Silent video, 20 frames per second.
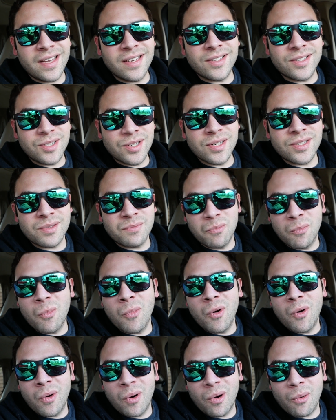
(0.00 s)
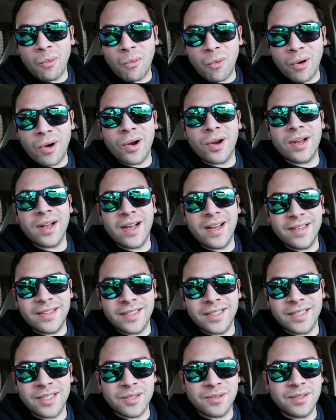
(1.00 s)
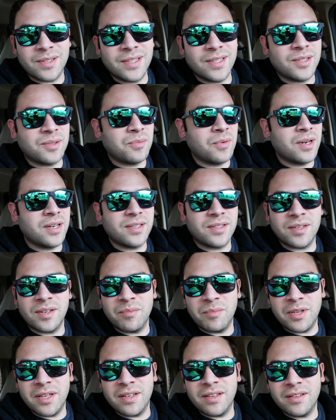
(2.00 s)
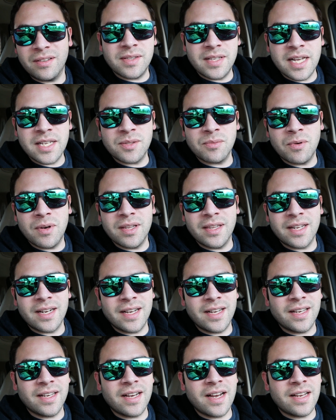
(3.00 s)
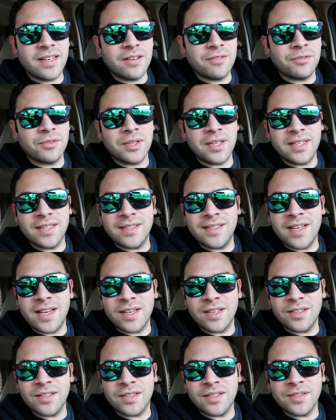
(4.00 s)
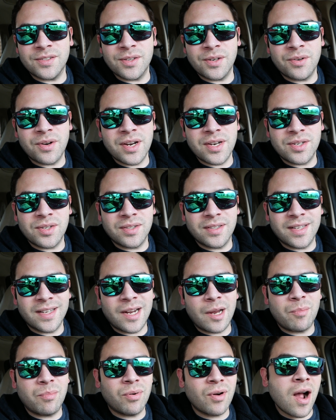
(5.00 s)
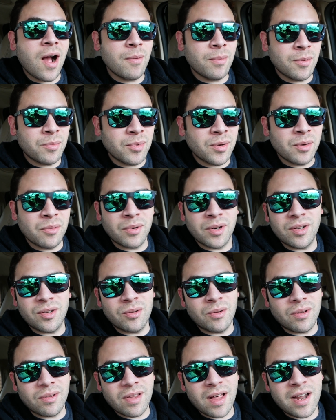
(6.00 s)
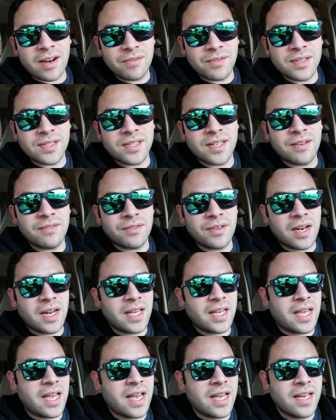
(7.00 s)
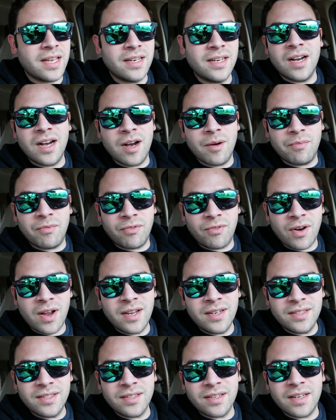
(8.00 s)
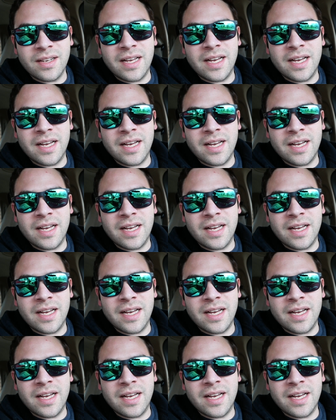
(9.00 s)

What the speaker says: It's just more work, I think, is what it's going to be. That's one that I definitely need to take into consideration, that I probably want to do a lot of the stuff that I can up front,